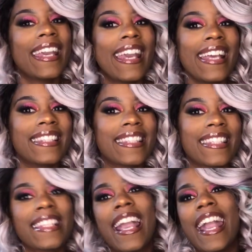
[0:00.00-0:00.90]
it
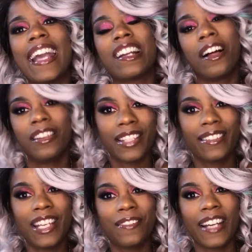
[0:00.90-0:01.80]
and also
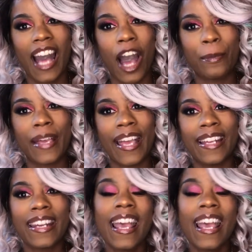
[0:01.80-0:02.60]
leave a comment.